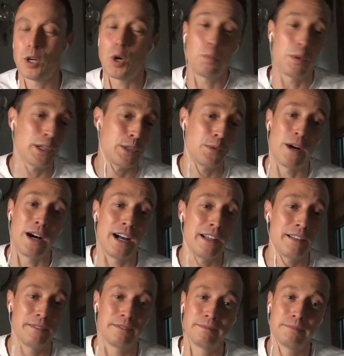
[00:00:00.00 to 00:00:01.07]
all you want,
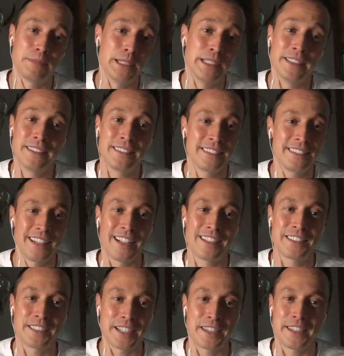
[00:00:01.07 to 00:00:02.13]
but I'll
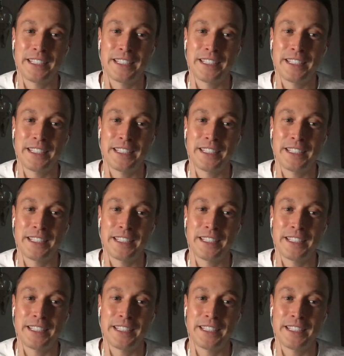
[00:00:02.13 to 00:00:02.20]
also look at